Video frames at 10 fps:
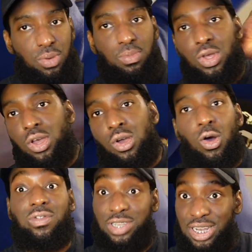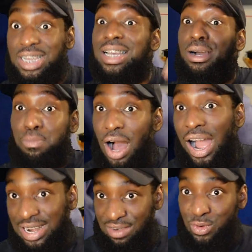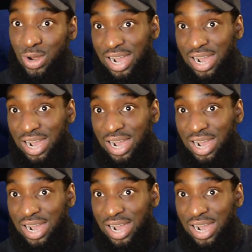him, obviously, behind everyone